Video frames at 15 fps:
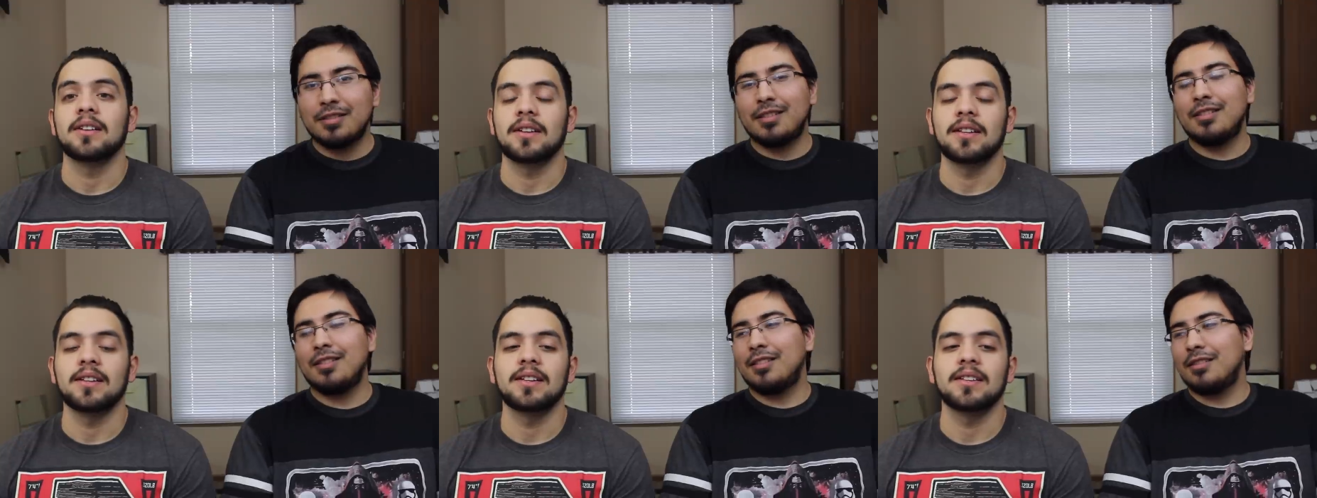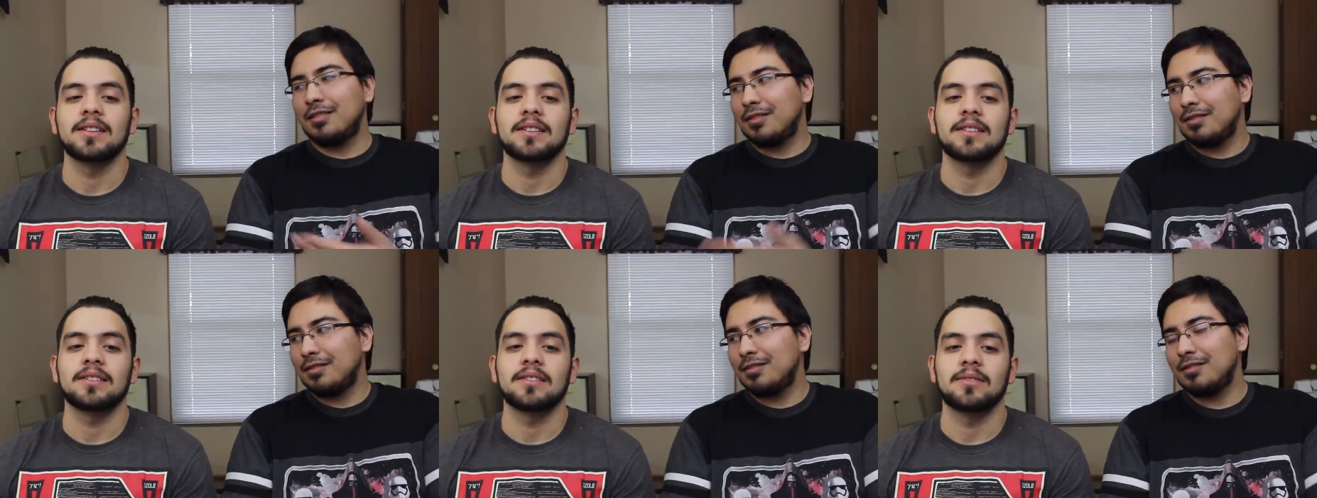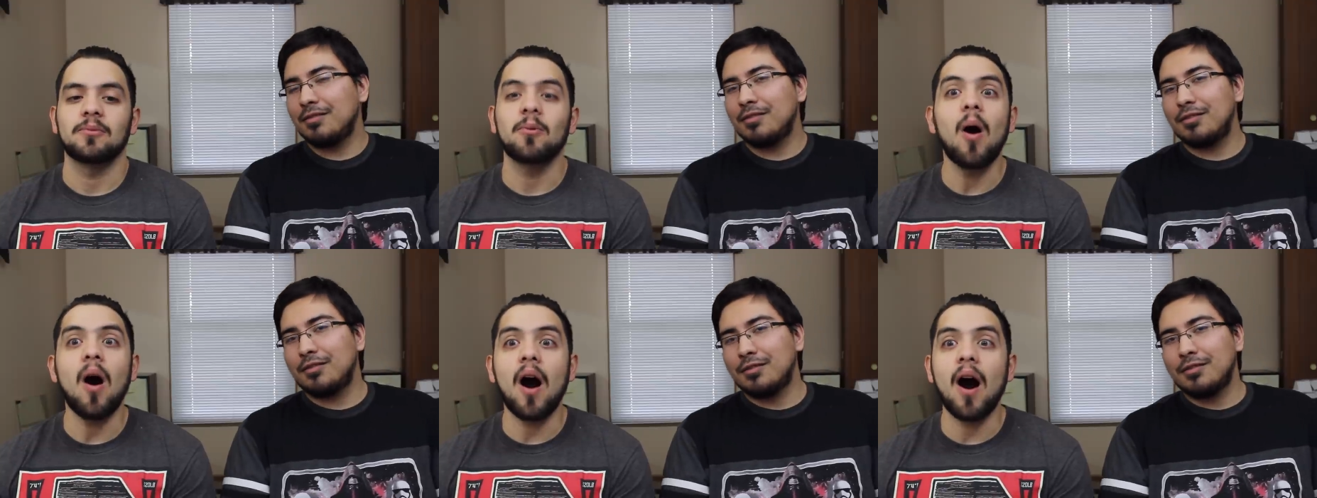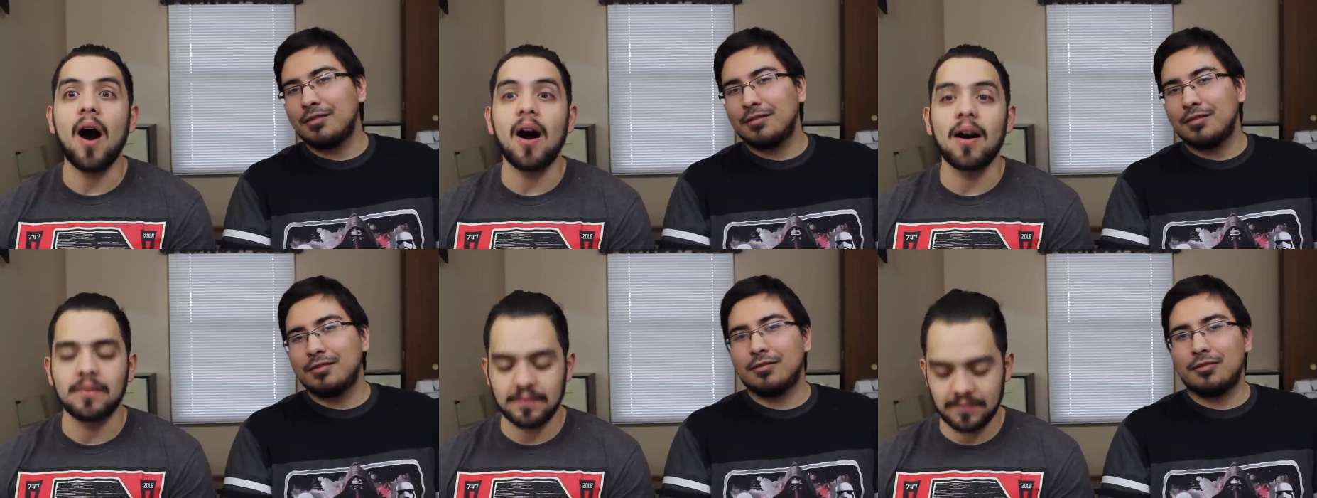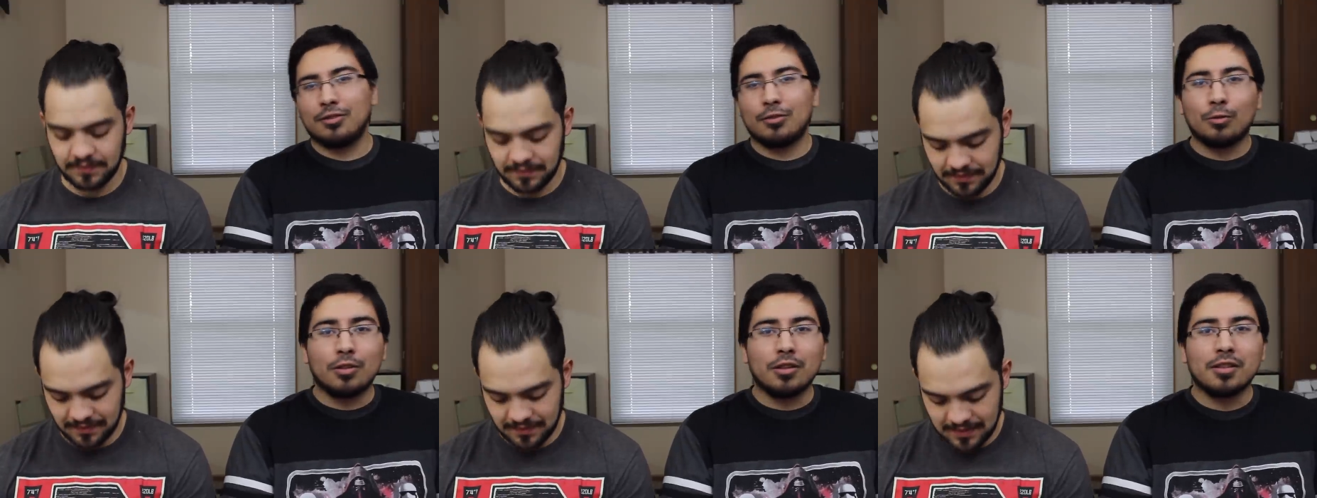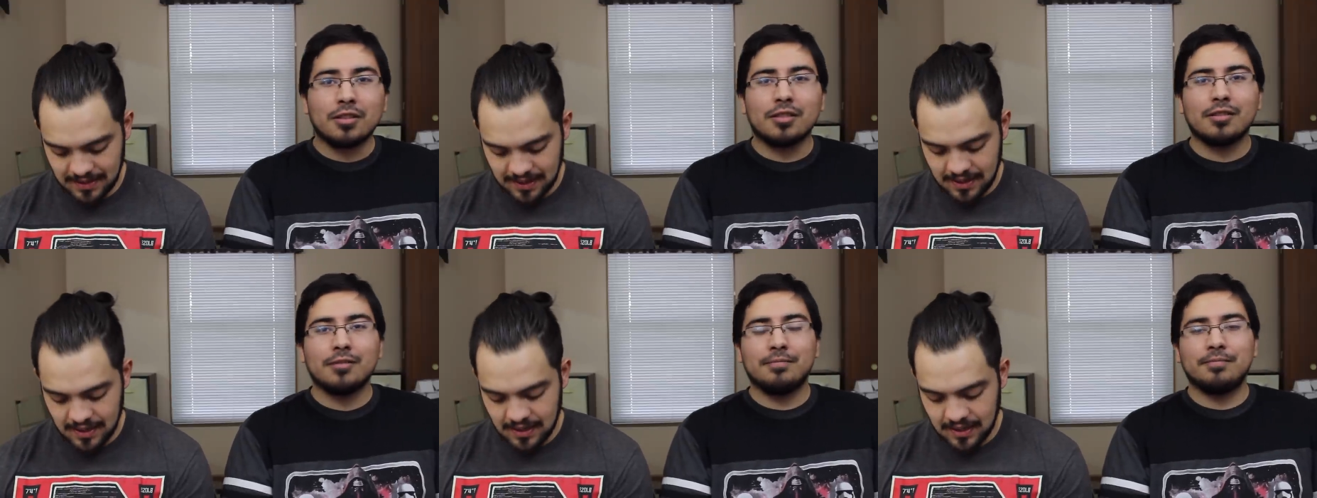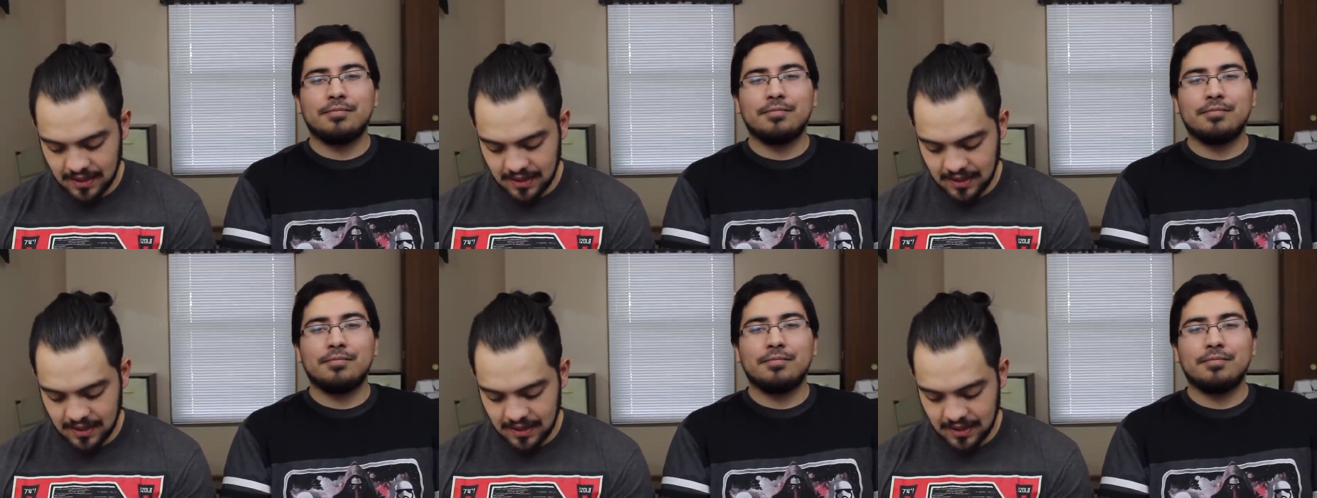Speaker 1: And, and then wow. For orcs.